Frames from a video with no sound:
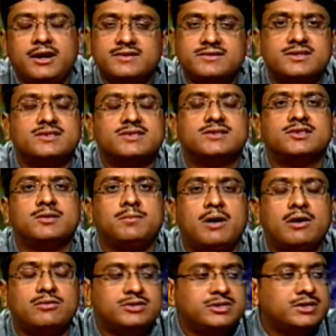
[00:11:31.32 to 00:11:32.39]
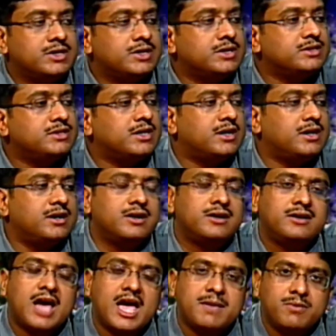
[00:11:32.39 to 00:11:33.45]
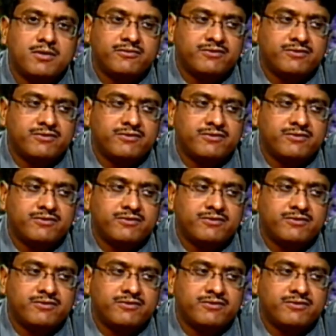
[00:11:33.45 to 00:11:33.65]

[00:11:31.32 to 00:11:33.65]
us discuss about the type of